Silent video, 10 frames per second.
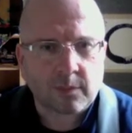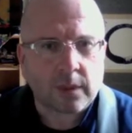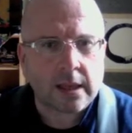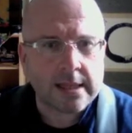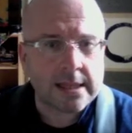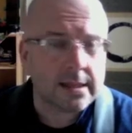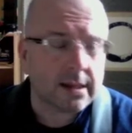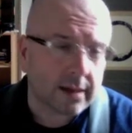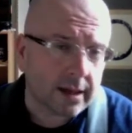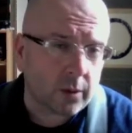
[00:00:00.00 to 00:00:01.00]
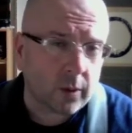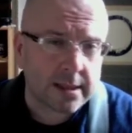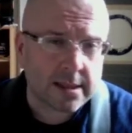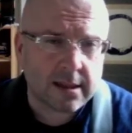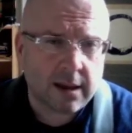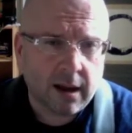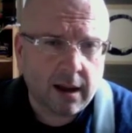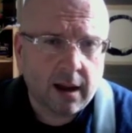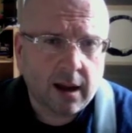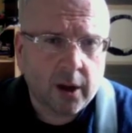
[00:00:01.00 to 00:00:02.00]
There's in the West
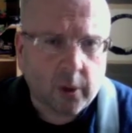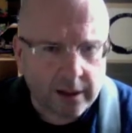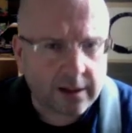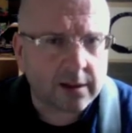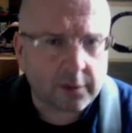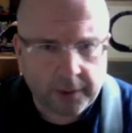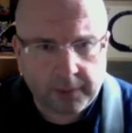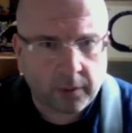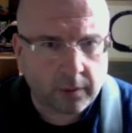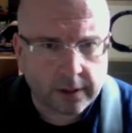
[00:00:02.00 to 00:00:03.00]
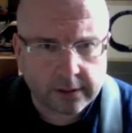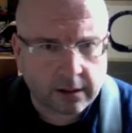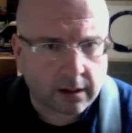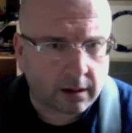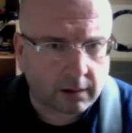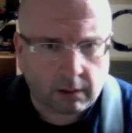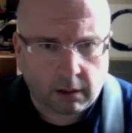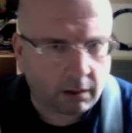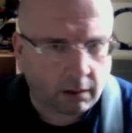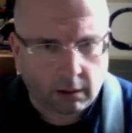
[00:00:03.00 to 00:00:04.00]
quite a lot of people that are
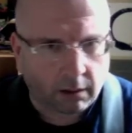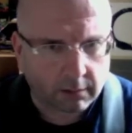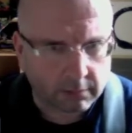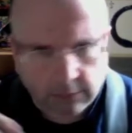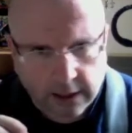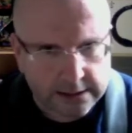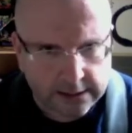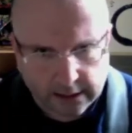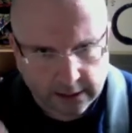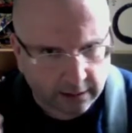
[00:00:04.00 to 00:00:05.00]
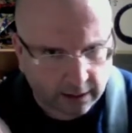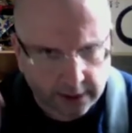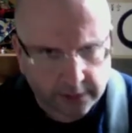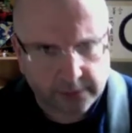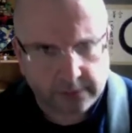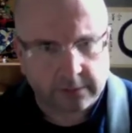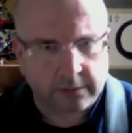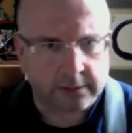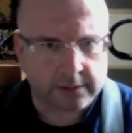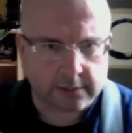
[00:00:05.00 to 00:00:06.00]
writing
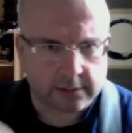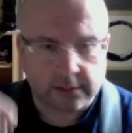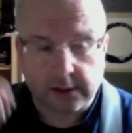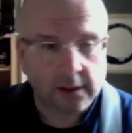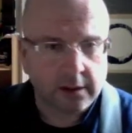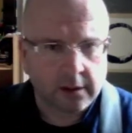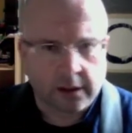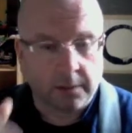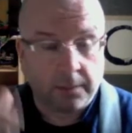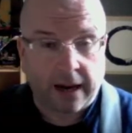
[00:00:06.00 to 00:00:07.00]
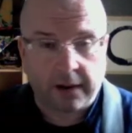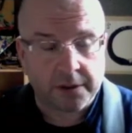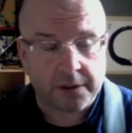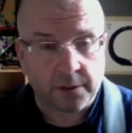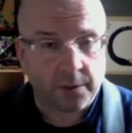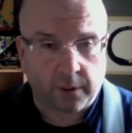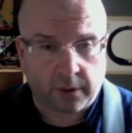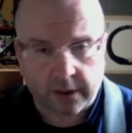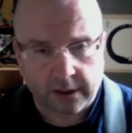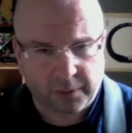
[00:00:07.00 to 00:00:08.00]
haiku in Paris, New
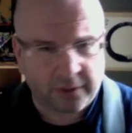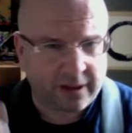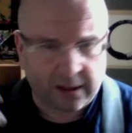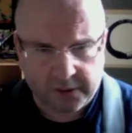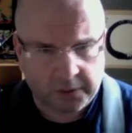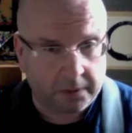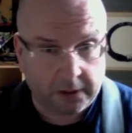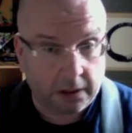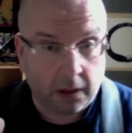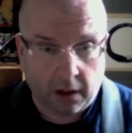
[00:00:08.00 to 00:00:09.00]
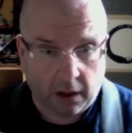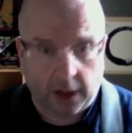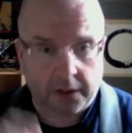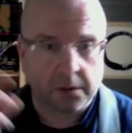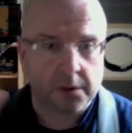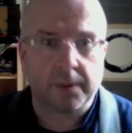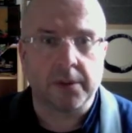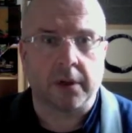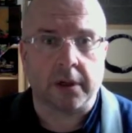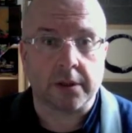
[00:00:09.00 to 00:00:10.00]
York, and they pretend to be haiku
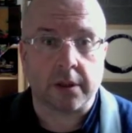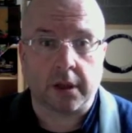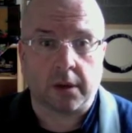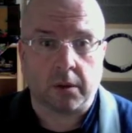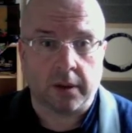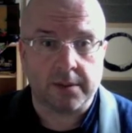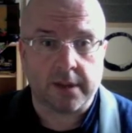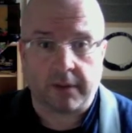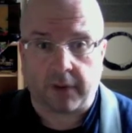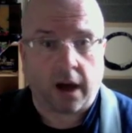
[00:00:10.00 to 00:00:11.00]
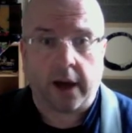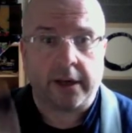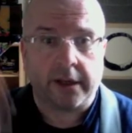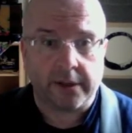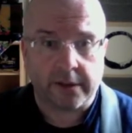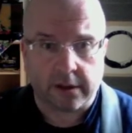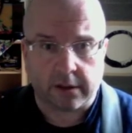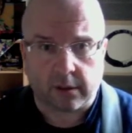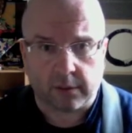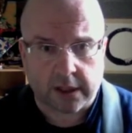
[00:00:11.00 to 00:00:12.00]
specialists and they call themselves haikists and
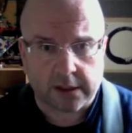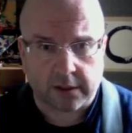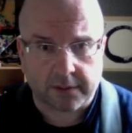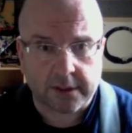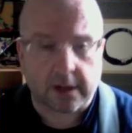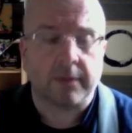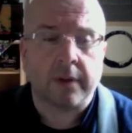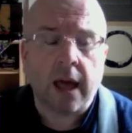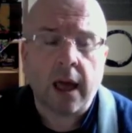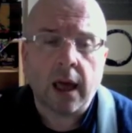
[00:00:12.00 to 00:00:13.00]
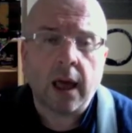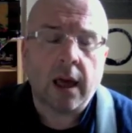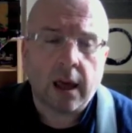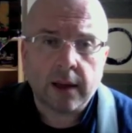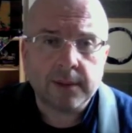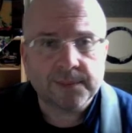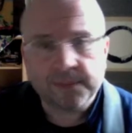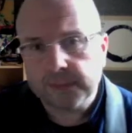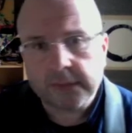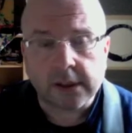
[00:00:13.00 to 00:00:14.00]
all that sort of stuff.
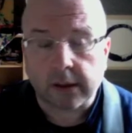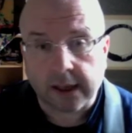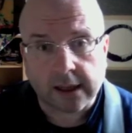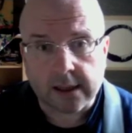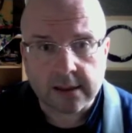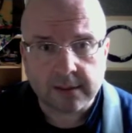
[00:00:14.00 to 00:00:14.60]
Sorry, guys.